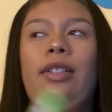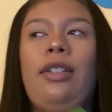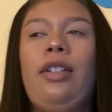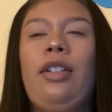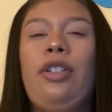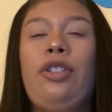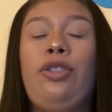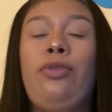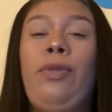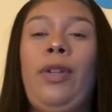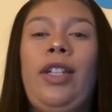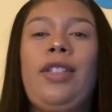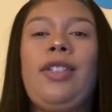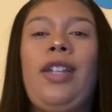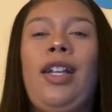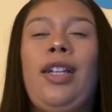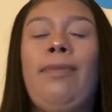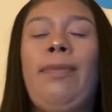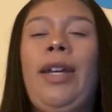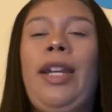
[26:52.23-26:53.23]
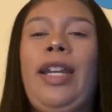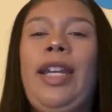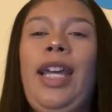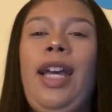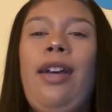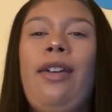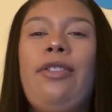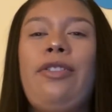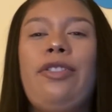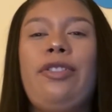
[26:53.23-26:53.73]
you want to talk about it
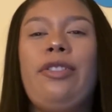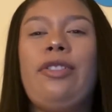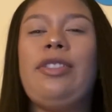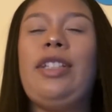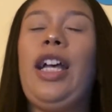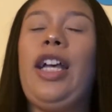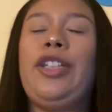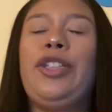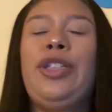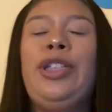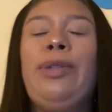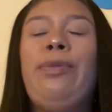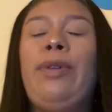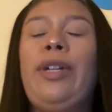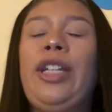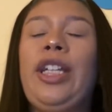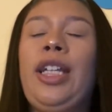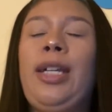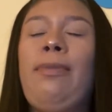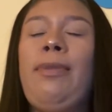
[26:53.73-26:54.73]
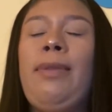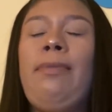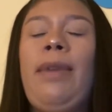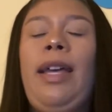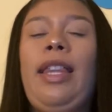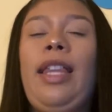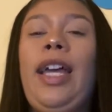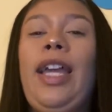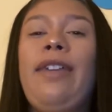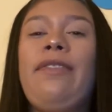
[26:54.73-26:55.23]
now? And she goes, nah, you didn't want to come in my
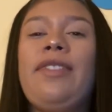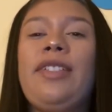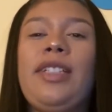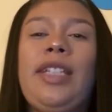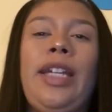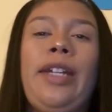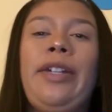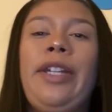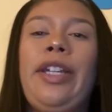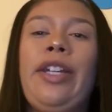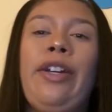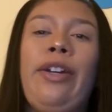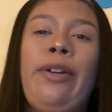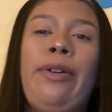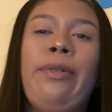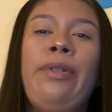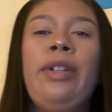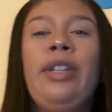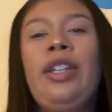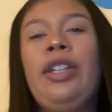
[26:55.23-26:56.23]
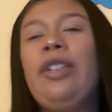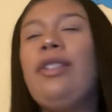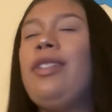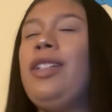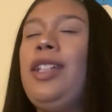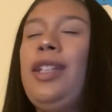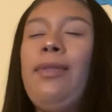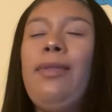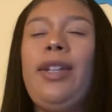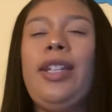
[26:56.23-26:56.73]
life, scary hoe.
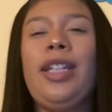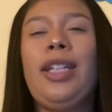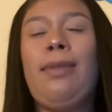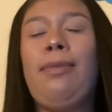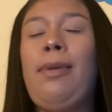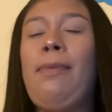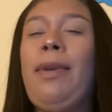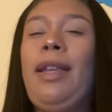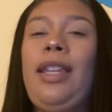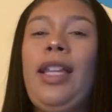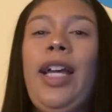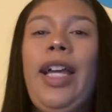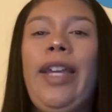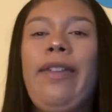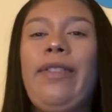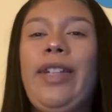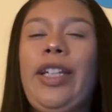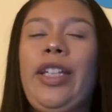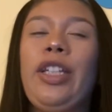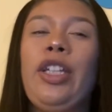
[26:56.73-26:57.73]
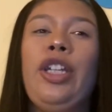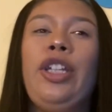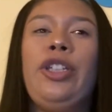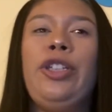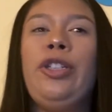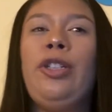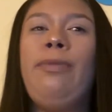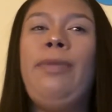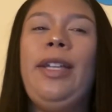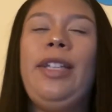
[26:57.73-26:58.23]
You didn't want to come in my life. Like,
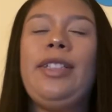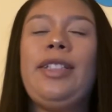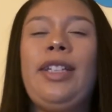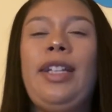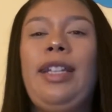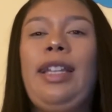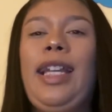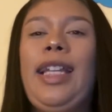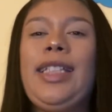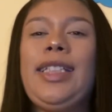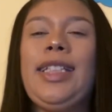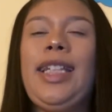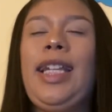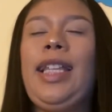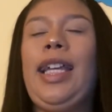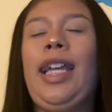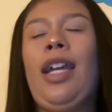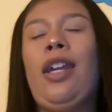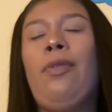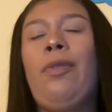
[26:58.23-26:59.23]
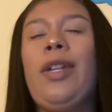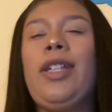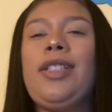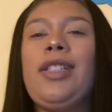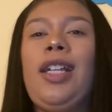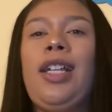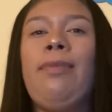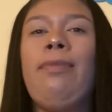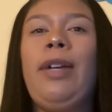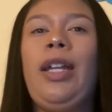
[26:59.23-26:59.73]
you were being scared last night. Like, I don't want to
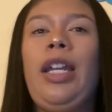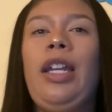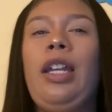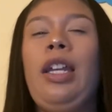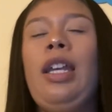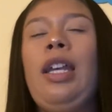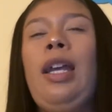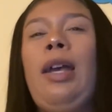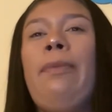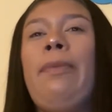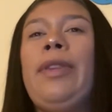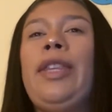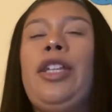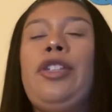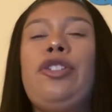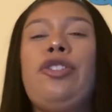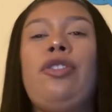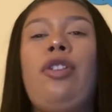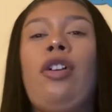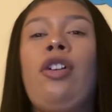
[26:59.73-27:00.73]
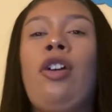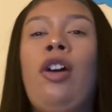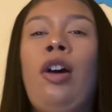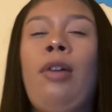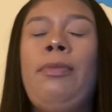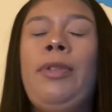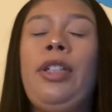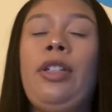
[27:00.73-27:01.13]
talk about it. But then she's all, call me,